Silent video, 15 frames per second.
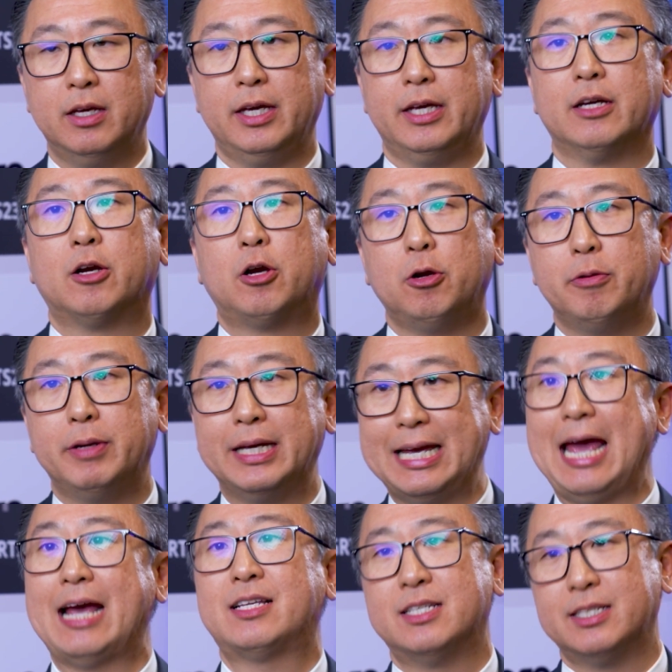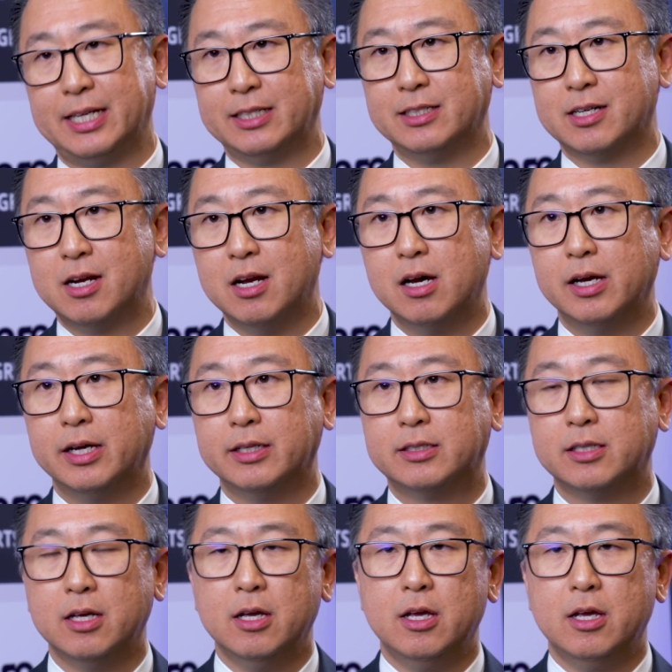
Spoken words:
including exiting the clients.